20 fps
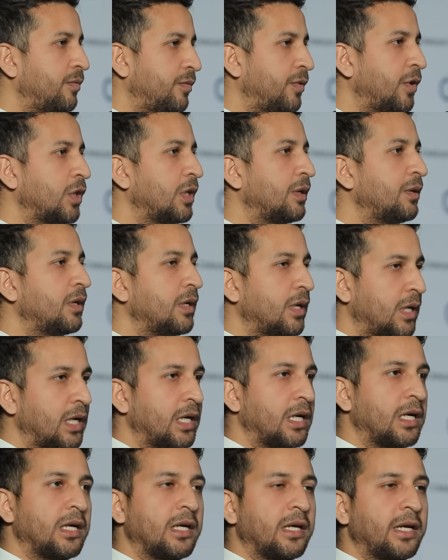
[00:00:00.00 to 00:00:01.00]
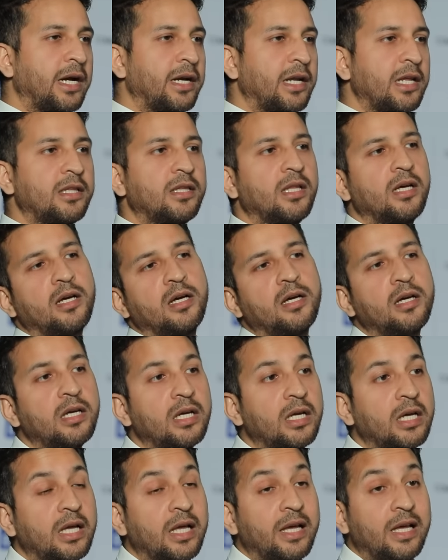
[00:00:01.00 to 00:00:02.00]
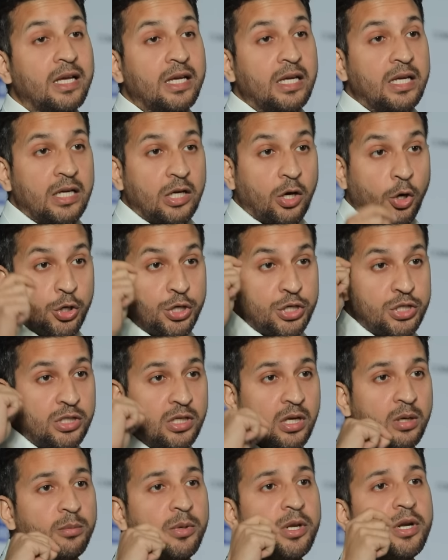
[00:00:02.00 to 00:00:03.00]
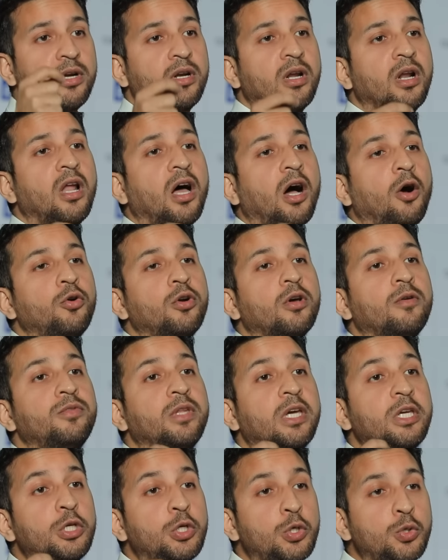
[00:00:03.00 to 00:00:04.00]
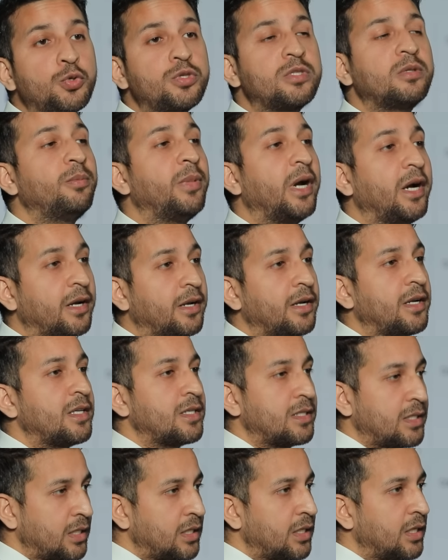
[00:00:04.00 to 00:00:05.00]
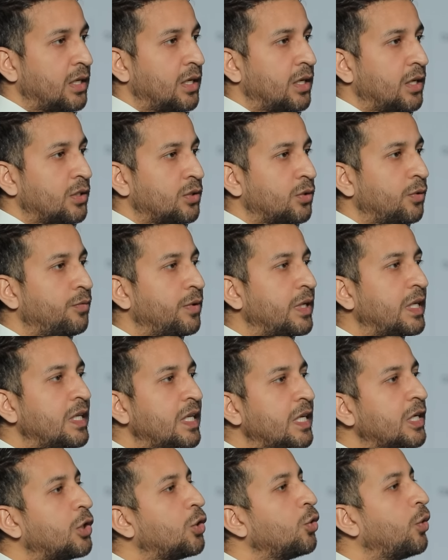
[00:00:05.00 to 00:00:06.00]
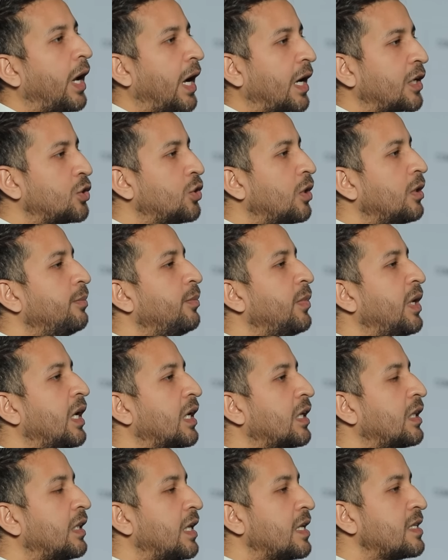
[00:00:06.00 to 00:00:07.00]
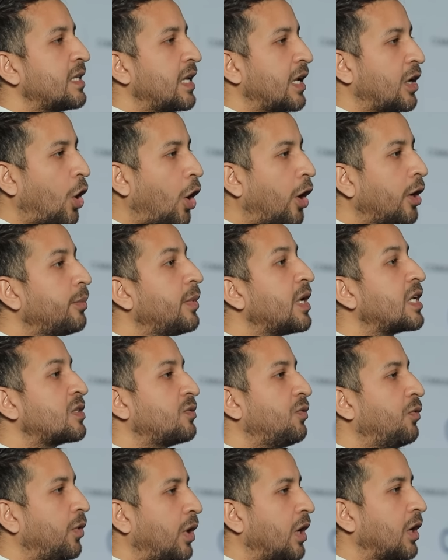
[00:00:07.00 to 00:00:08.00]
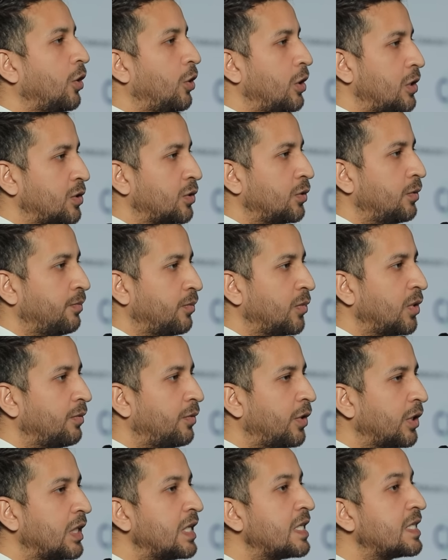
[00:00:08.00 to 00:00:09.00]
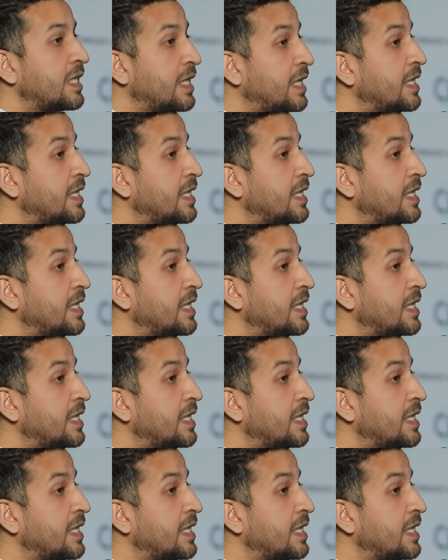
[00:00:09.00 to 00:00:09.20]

for getting the original mineral out of the used batteries. So we need to actually make this economics work also for these